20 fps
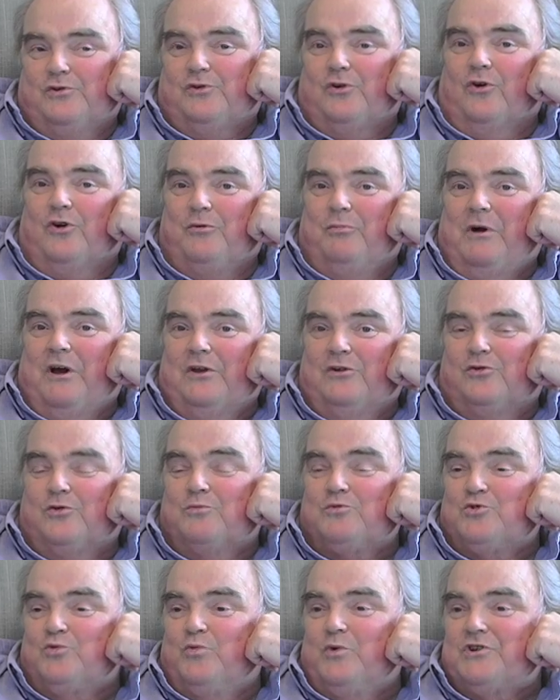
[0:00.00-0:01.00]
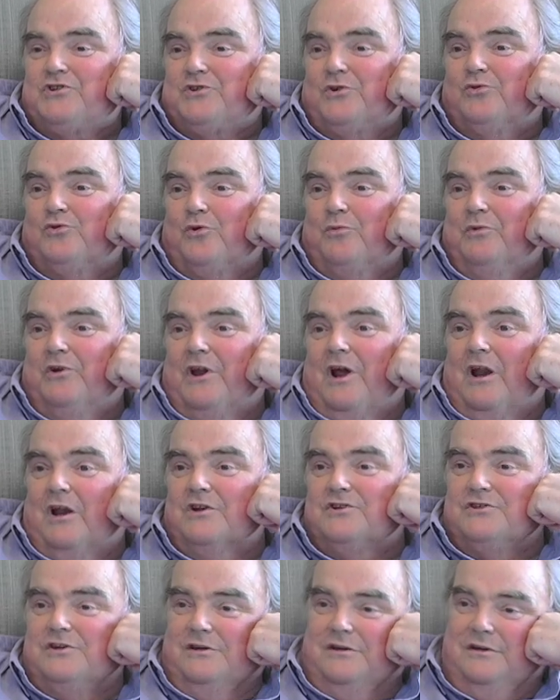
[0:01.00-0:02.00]
to talk about in terms of Western
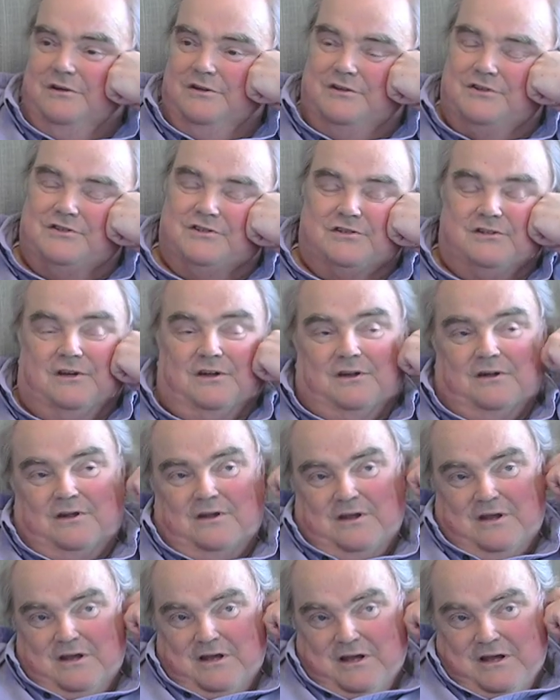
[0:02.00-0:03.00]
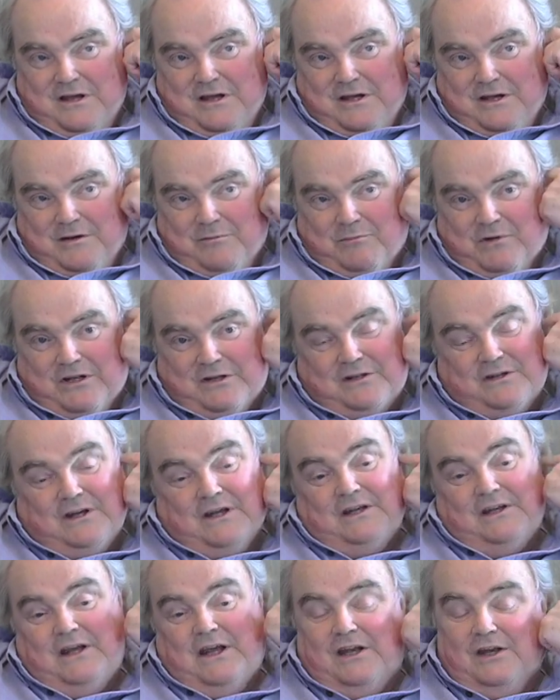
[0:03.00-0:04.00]
terminology. It's but
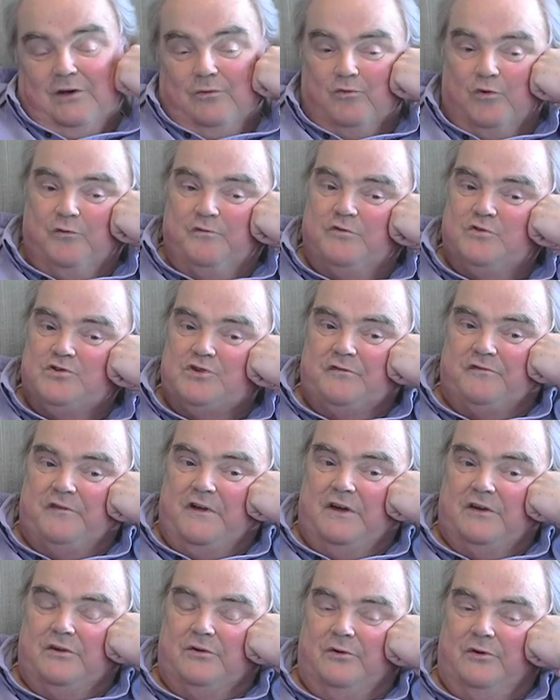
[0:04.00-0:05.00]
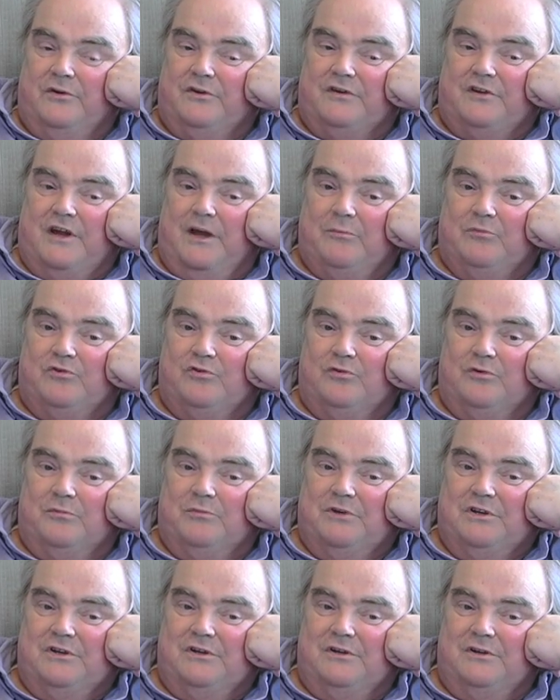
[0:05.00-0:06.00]
in Rumphius you find it all the time too. I
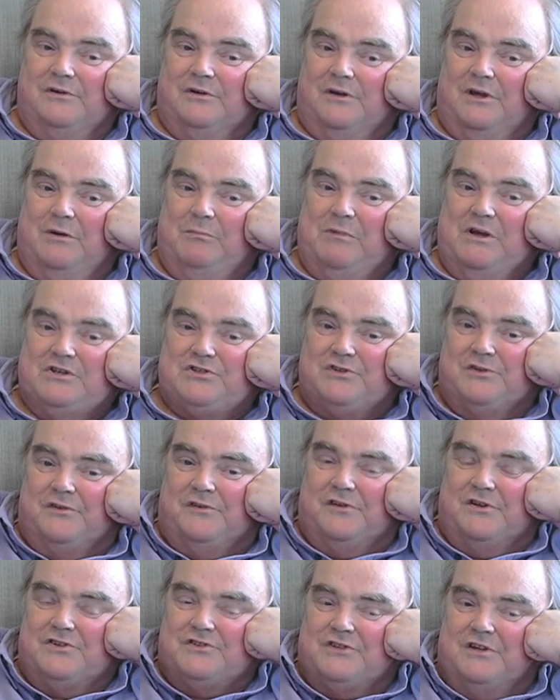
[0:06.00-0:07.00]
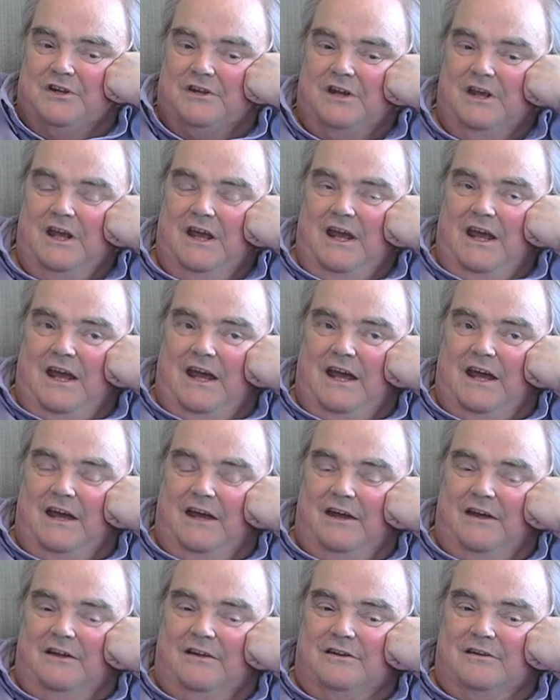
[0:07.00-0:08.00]
mean, he mentioned things that
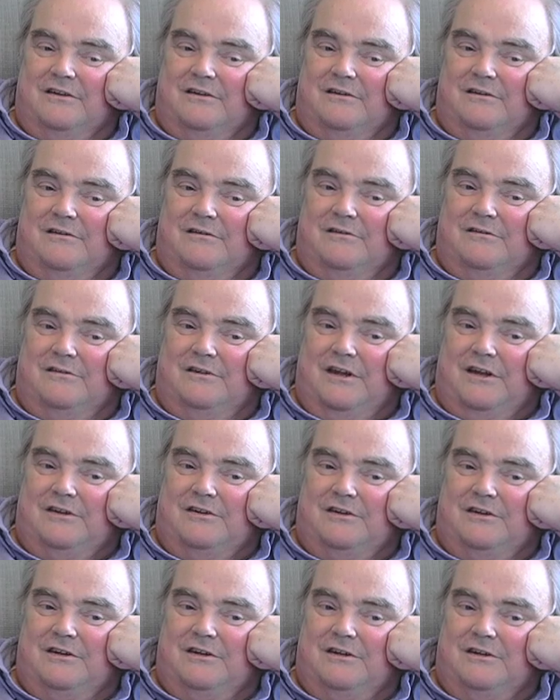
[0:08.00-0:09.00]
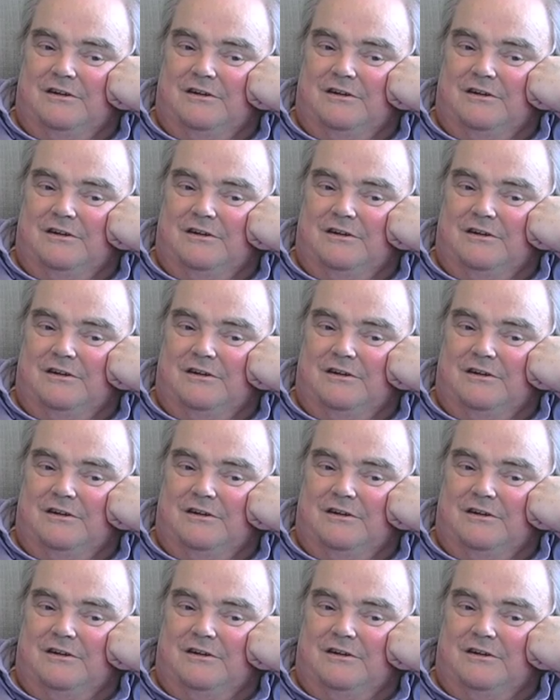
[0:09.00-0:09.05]
that